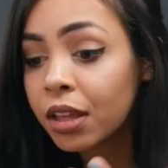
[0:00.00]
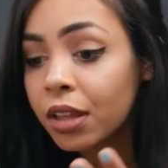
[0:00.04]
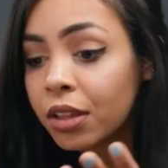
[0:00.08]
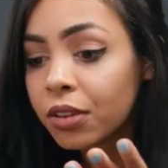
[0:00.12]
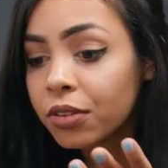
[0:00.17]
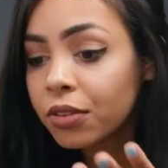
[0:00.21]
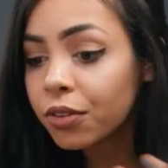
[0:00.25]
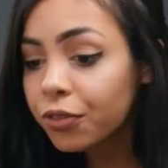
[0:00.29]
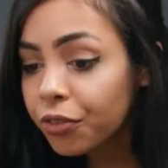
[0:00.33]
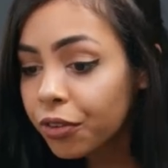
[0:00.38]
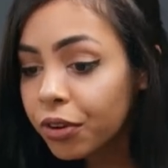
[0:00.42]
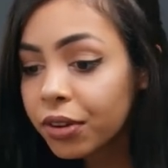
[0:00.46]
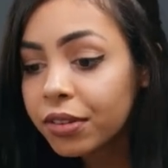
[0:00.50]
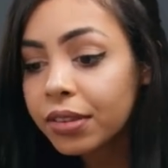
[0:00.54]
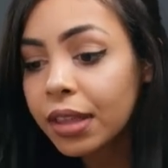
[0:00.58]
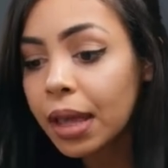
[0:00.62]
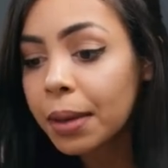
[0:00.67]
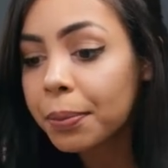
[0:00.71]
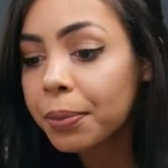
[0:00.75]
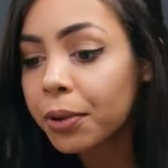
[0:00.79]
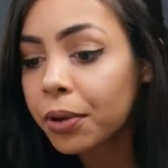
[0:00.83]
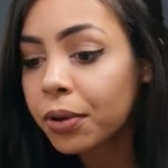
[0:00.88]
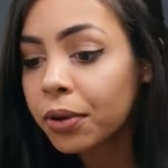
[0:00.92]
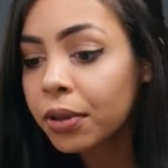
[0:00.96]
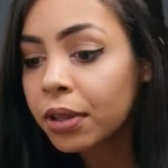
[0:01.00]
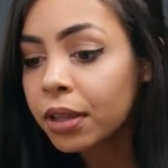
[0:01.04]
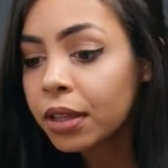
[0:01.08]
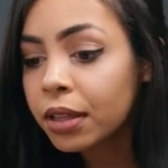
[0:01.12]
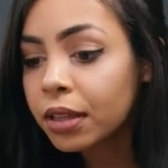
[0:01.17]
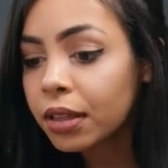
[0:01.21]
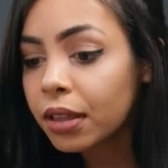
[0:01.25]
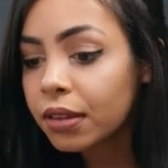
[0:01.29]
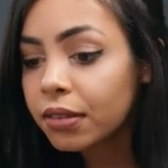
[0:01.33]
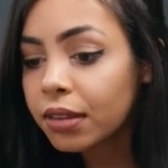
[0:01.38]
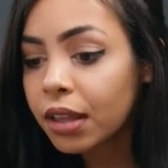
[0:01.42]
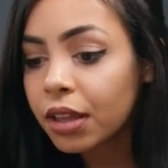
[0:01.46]
So for example,
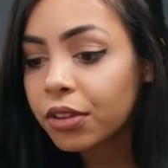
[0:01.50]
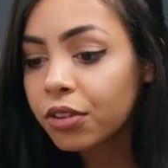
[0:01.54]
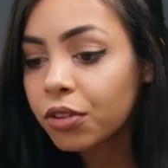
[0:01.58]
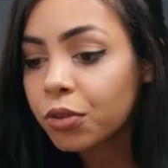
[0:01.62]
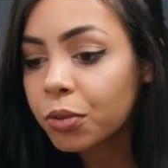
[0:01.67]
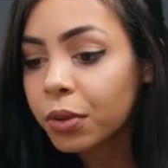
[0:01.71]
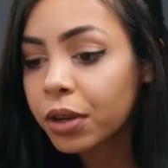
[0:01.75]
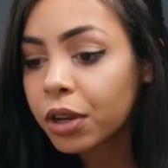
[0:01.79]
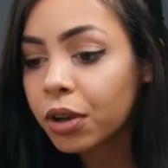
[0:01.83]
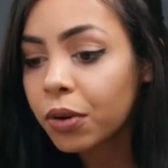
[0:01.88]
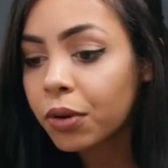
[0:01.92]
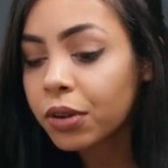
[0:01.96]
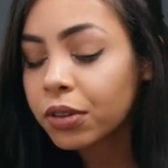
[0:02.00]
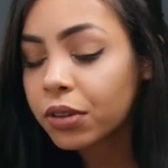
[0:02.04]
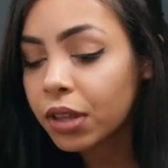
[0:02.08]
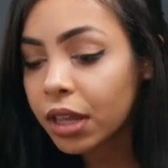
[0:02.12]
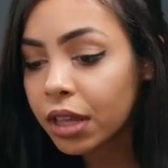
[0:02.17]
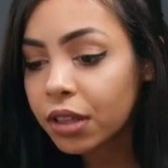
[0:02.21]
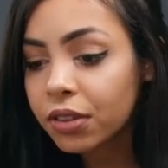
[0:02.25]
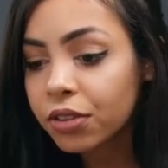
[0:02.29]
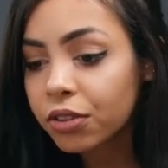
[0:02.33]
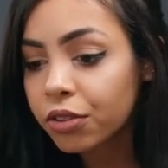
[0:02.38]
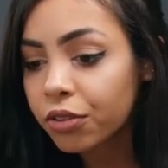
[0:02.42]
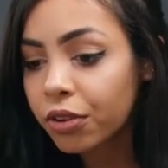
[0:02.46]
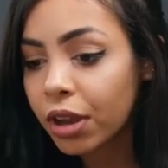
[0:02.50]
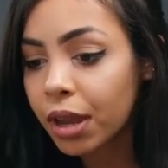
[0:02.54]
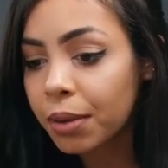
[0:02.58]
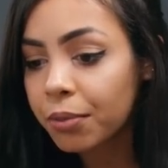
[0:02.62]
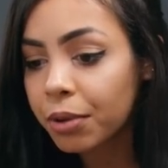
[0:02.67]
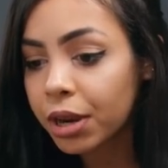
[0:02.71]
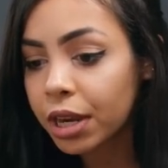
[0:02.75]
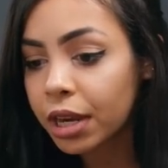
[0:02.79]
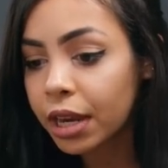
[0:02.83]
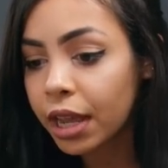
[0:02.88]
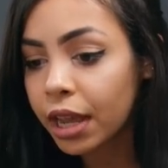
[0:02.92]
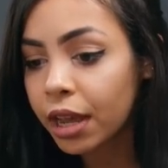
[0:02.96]
let's say I just want to go into Instagram
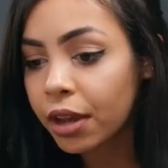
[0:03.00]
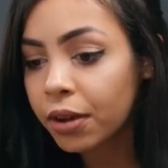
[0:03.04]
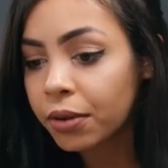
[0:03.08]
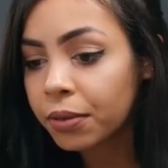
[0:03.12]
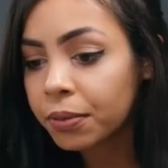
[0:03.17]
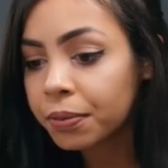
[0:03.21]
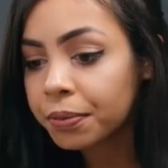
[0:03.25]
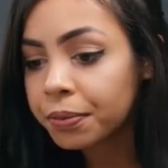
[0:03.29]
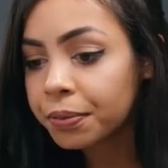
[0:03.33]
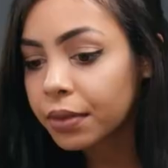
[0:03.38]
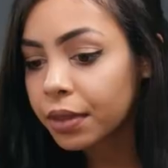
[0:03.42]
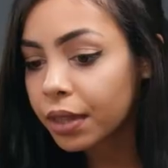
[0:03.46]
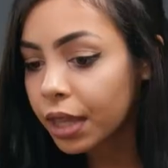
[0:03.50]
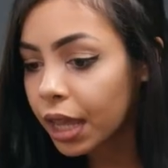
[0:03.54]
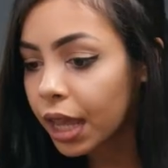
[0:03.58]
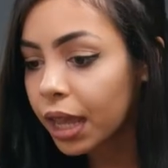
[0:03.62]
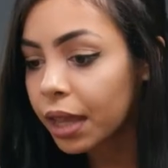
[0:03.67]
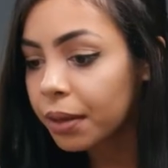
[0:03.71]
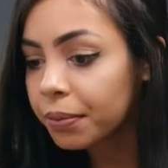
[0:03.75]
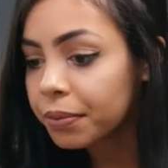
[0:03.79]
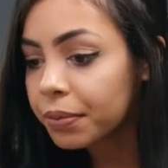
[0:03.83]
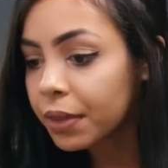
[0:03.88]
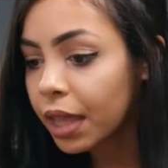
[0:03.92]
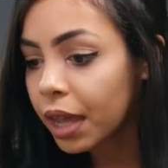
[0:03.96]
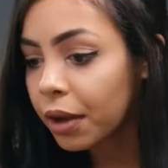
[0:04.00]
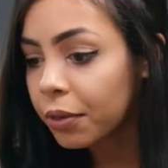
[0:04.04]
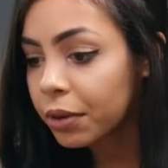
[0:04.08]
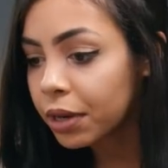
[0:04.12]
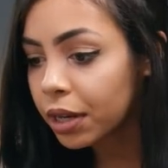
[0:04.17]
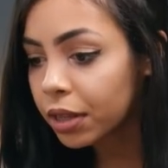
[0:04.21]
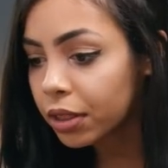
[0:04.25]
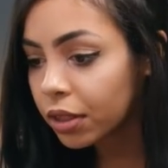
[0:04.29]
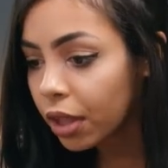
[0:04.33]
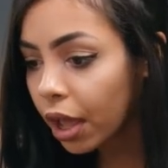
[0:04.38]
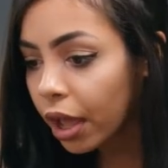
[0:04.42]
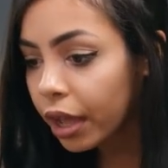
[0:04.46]
right now. Okay, I want
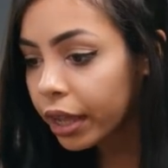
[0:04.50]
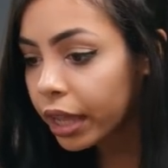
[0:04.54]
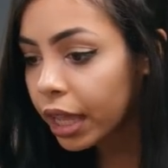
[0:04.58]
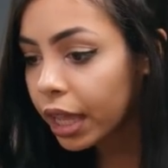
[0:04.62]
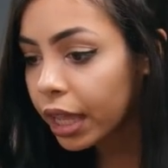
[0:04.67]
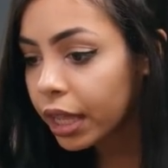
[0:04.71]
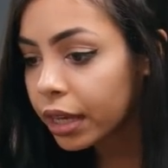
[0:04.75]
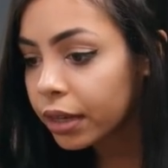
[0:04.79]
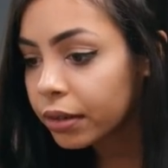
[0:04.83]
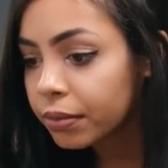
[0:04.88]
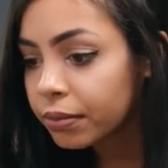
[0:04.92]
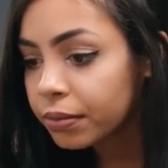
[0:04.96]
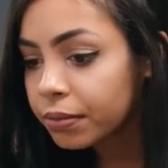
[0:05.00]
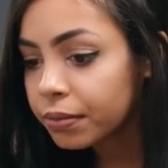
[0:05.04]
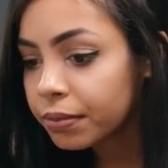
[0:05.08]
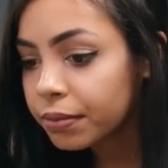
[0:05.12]
to log in.